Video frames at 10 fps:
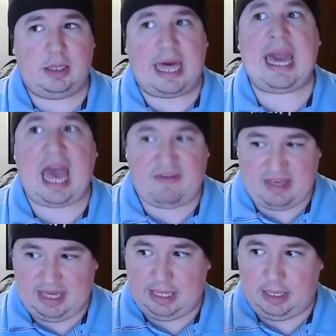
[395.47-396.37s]
They have
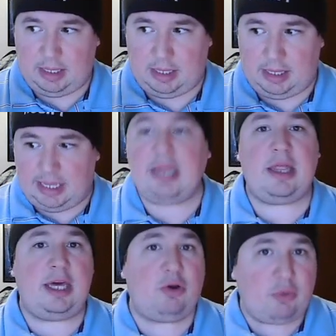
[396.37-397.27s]
it in
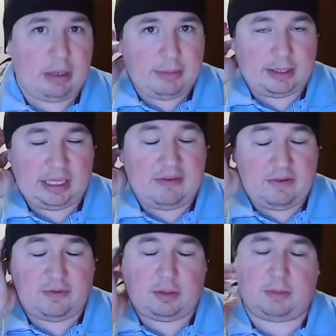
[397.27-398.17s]
the agreement,
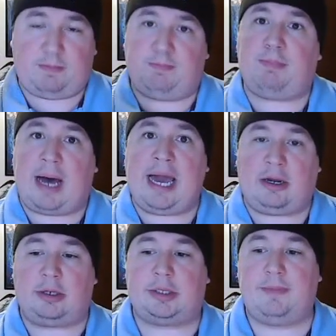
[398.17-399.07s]
even for the
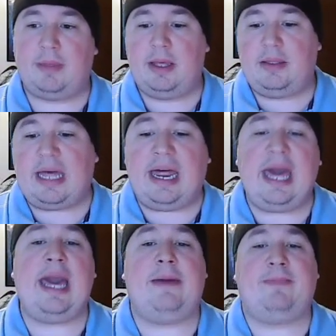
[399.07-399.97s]
buyers, that
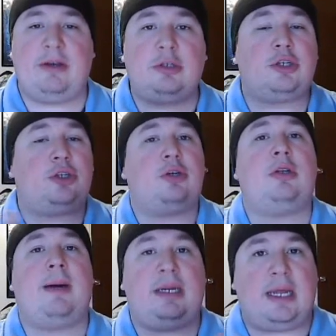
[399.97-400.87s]
hey, there's a
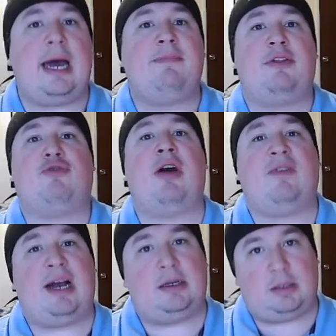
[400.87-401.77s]
certain amount of time that the
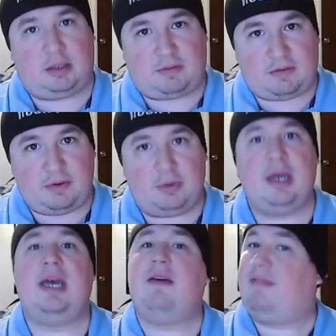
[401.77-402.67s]
driver has to deliver the food.
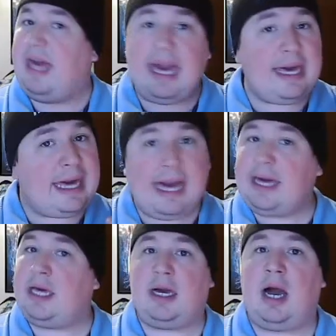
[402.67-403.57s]
If they can't
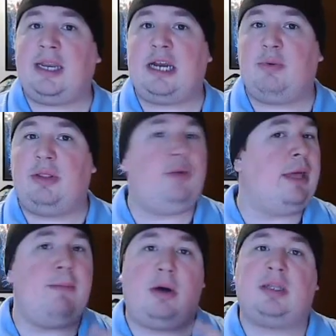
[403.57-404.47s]
get in contact with you,
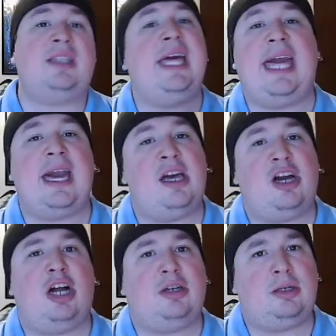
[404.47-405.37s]
they mark that they can't get in
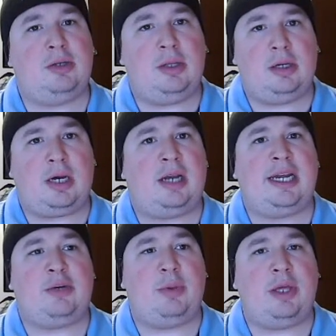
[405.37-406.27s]
contact
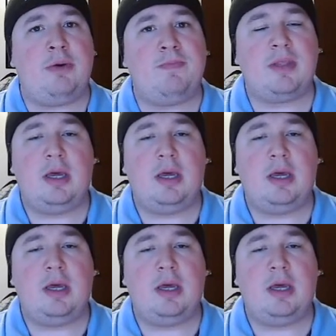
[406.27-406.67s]
contact with you.